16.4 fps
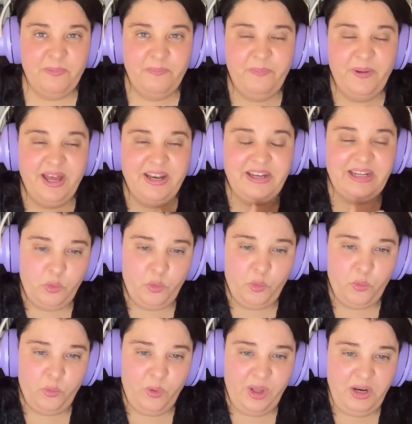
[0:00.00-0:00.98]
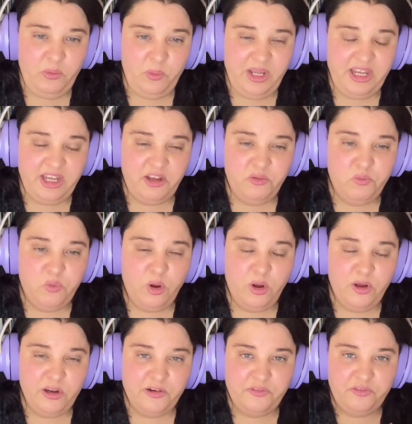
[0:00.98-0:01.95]
but when we
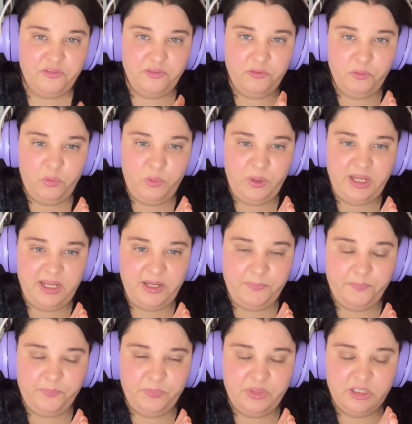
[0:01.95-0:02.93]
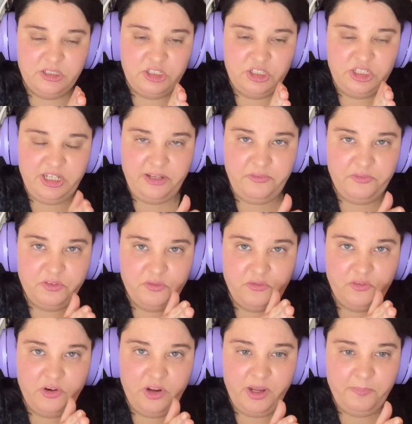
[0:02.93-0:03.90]
evolve we shift
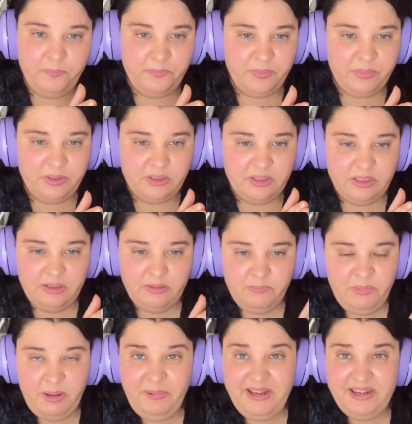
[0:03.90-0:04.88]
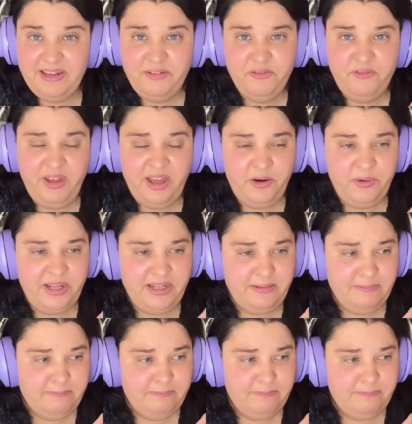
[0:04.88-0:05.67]
from maybe a very